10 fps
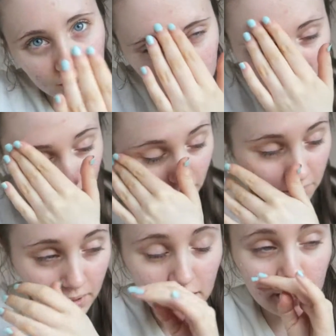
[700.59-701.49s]
I just,
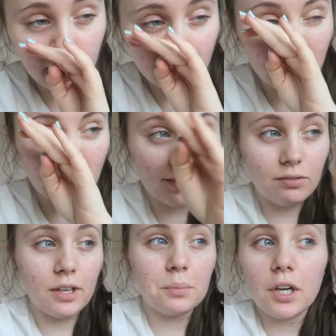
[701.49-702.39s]
I basically, I guess I
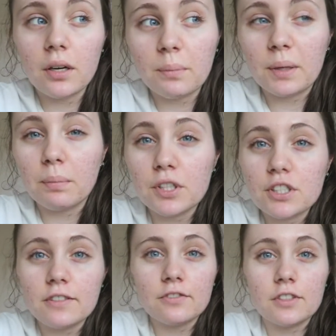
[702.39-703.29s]
just rammed on about a
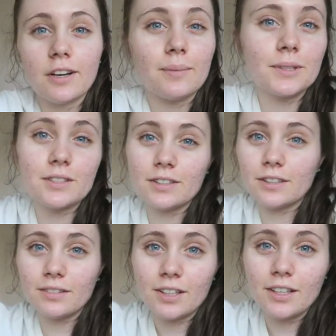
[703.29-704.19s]
bunch of different topics. I'm
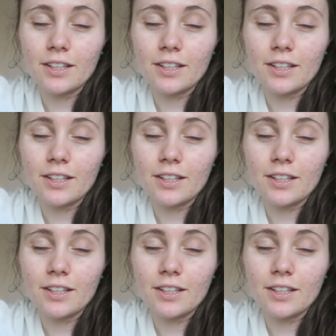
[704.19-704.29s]
like,